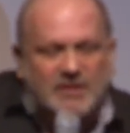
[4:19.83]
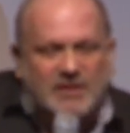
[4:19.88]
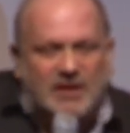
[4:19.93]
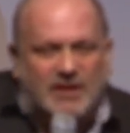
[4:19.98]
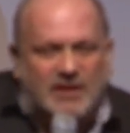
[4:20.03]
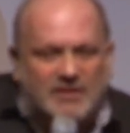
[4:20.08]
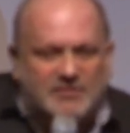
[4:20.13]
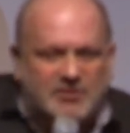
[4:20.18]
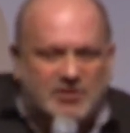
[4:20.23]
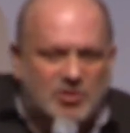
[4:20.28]

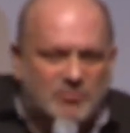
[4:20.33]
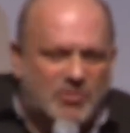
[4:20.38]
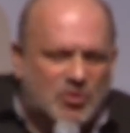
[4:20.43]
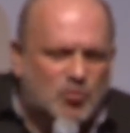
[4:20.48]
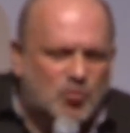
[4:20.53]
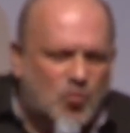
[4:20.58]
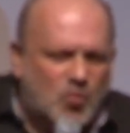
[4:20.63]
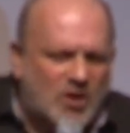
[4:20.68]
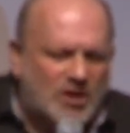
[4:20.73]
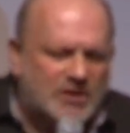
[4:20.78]
I'll tell you about
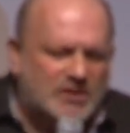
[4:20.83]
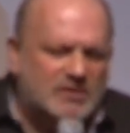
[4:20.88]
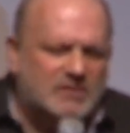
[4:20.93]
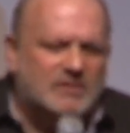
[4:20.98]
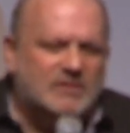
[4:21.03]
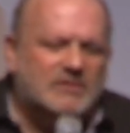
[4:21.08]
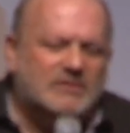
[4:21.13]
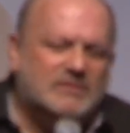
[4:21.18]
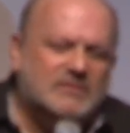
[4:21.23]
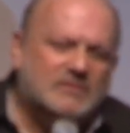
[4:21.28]
one
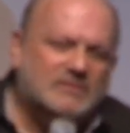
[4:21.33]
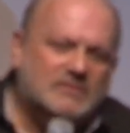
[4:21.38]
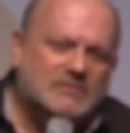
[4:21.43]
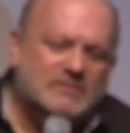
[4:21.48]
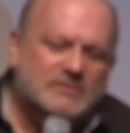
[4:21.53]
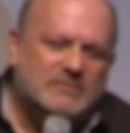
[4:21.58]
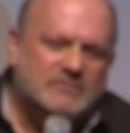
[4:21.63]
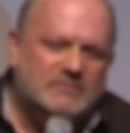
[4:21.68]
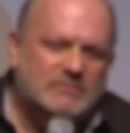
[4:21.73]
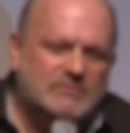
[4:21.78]

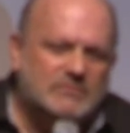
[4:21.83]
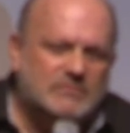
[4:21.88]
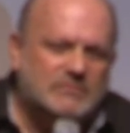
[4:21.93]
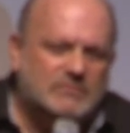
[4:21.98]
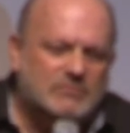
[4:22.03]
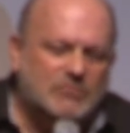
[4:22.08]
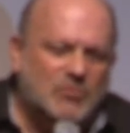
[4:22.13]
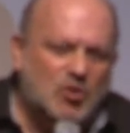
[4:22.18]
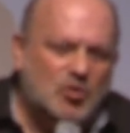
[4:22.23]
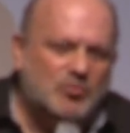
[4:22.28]

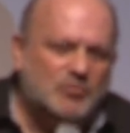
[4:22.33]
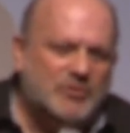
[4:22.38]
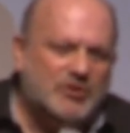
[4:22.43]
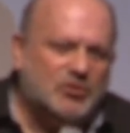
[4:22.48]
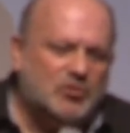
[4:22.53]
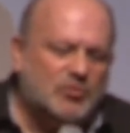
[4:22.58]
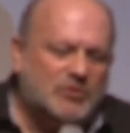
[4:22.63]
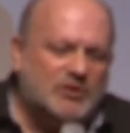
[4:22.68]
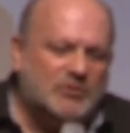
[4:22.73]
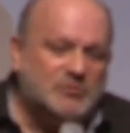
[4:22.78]

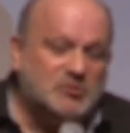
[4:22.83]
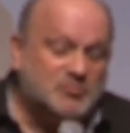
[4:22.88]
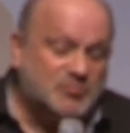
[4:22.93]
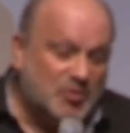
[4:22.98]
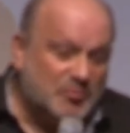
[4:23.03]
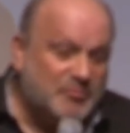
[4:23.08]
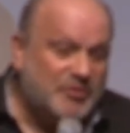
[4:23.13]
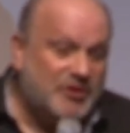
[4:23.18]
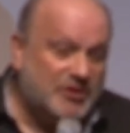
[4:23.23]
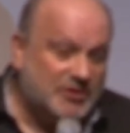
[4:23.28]
moment when I was
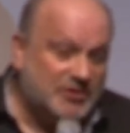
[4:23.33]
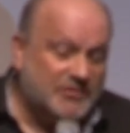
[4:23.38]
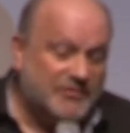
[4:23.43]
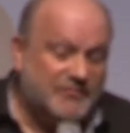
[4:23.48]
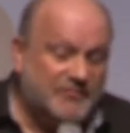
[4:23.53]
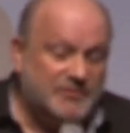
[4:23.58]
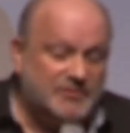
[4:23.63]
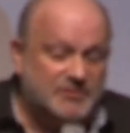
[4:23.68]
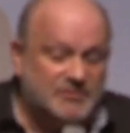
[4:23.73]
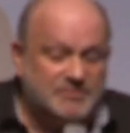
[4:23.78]
preparing the
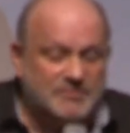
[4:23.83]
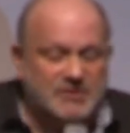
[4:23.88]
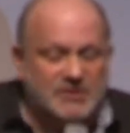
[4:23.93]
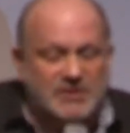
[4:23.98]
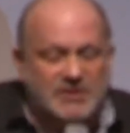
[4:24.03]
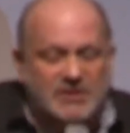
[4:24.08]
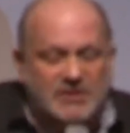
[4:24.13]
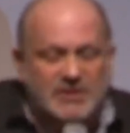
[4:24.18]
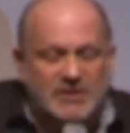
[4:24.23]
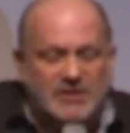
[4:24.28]
film.
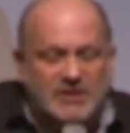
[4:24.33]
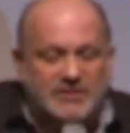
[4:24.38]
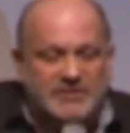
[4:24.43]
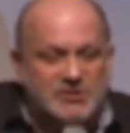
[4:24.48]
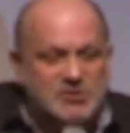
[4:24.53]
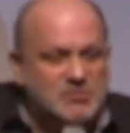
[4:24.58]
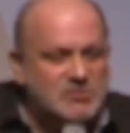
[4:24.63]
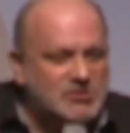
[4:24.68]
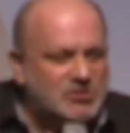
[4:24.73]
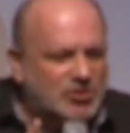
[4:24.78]
And
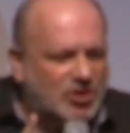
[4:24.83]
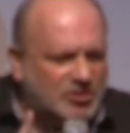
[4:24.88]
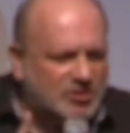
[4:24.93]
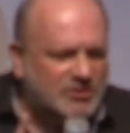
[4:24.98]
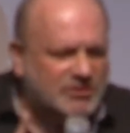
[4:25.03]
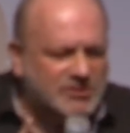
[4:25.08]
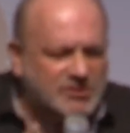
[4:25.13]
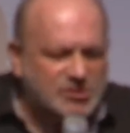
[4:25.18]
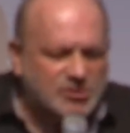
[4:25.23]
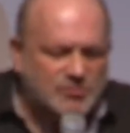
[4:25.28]
this was not
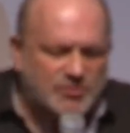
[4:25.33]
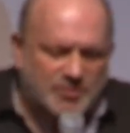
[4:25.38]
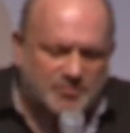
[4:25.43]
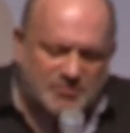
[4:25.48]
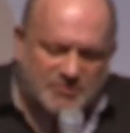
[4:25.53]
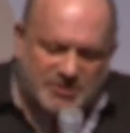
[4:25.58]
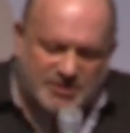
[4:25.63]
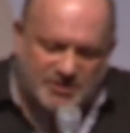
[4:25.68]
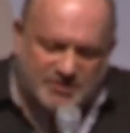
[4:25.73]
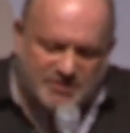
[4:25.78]
in the
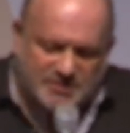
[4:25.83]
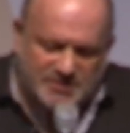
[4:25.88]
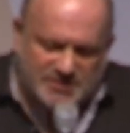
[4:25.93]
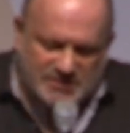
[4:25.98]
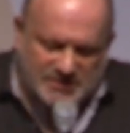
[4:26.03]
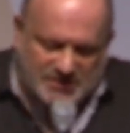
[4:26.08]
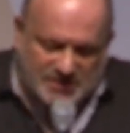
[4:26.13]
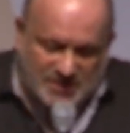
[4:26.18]
script yet.